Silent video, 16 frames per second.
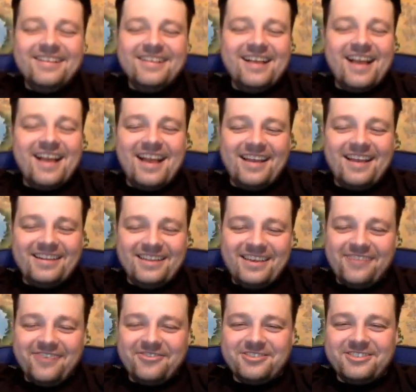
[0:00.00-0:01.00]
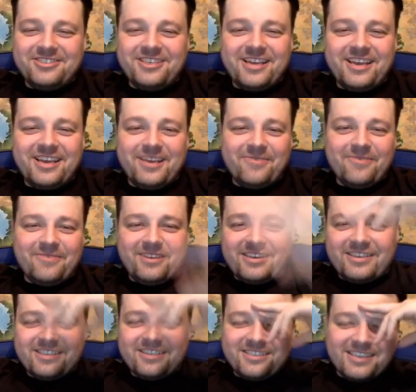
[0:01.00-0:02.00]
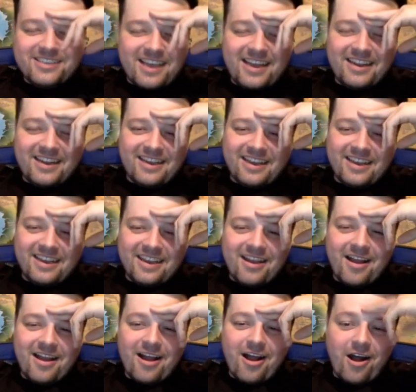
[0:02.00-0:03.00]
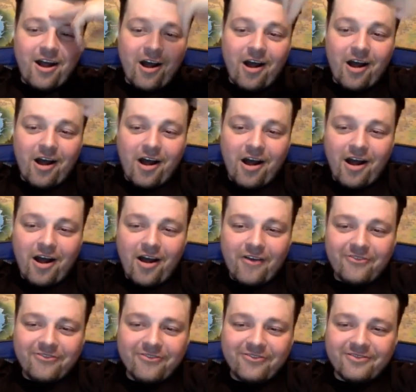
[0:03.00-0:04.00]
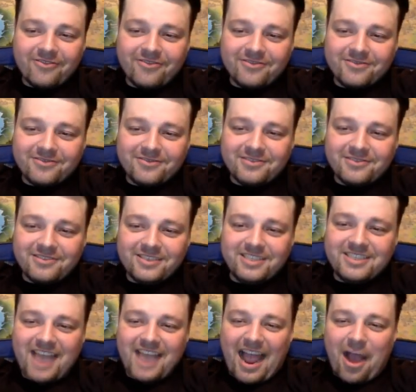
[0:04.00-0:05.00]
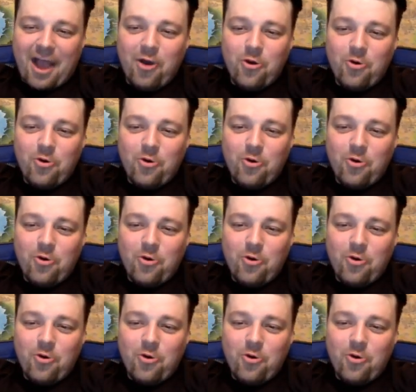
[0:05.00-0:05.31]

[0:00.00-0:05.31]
And Evil GM is signing out. He's out.